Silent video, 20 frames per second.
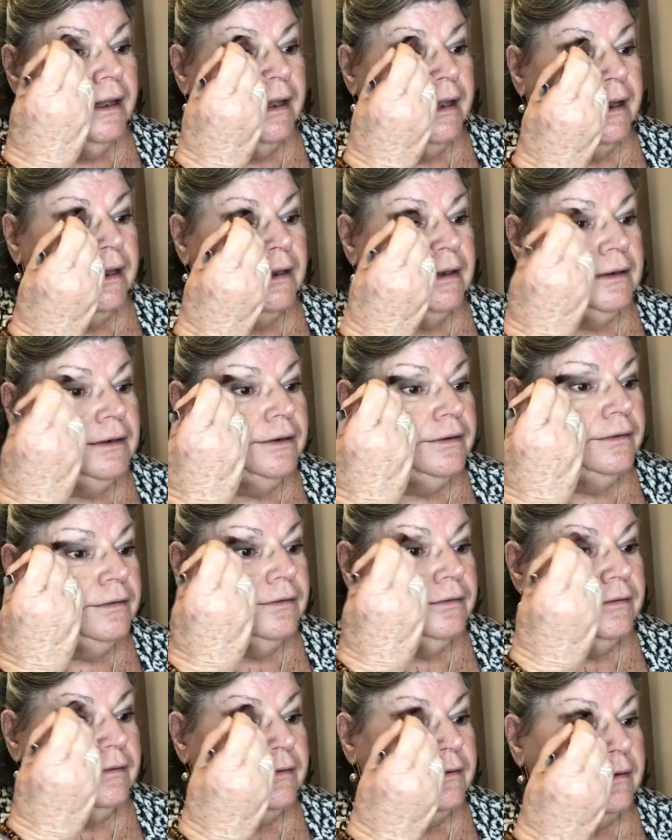
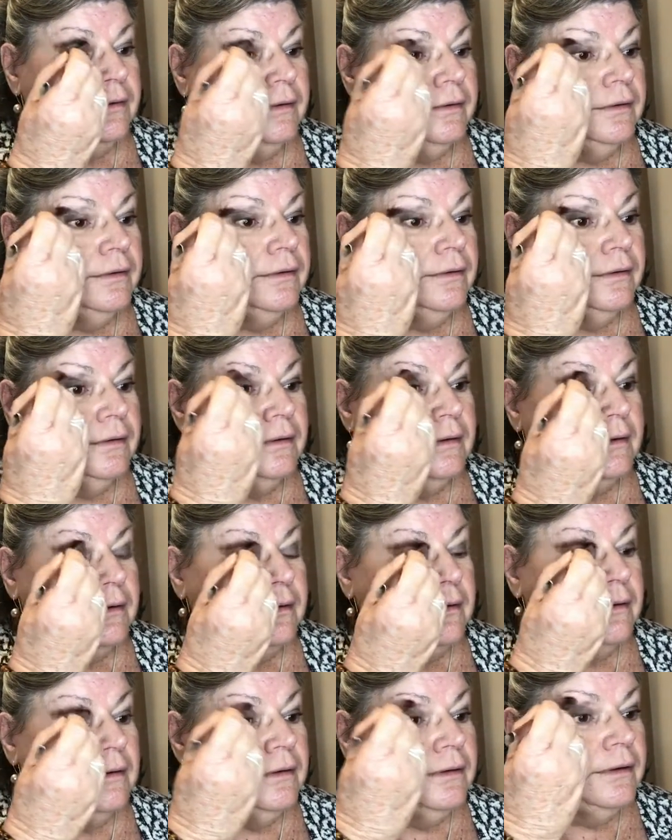And
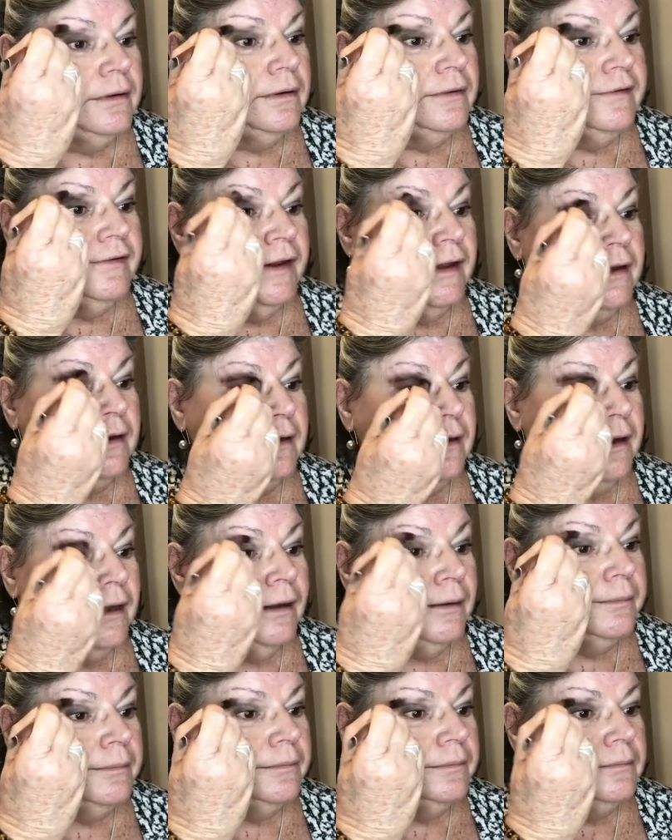take it
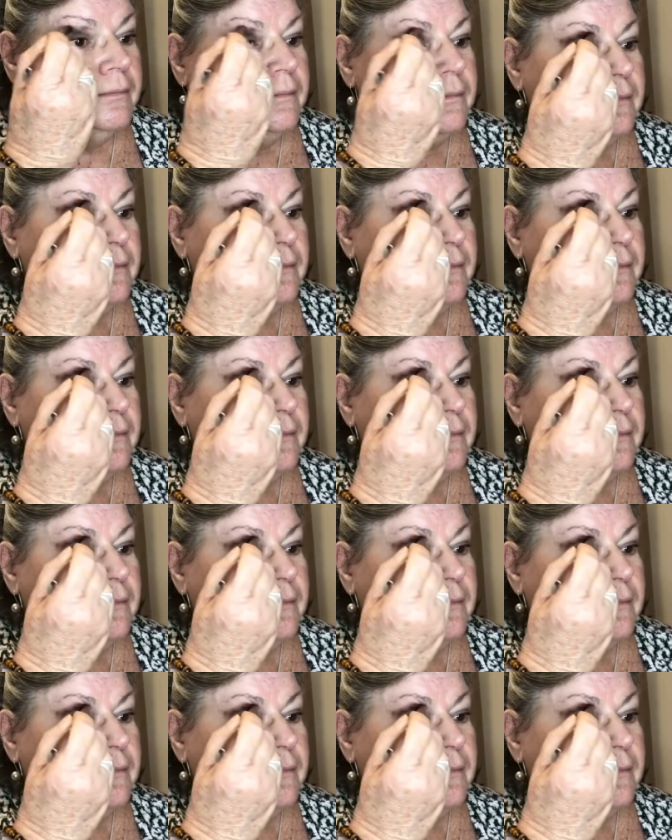up.